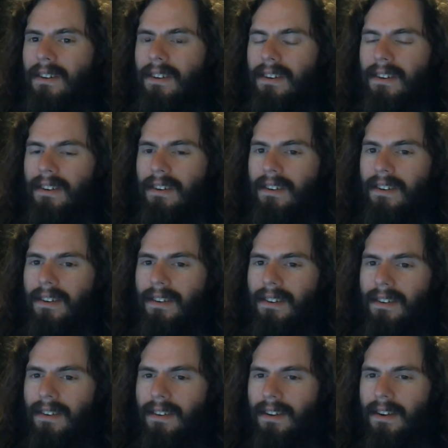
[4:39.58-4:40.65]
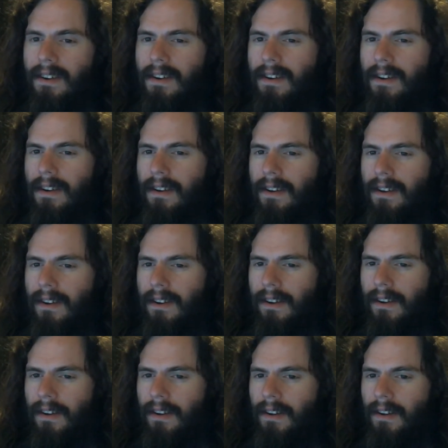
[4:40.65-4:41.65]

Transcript: No one is speaking in this clip.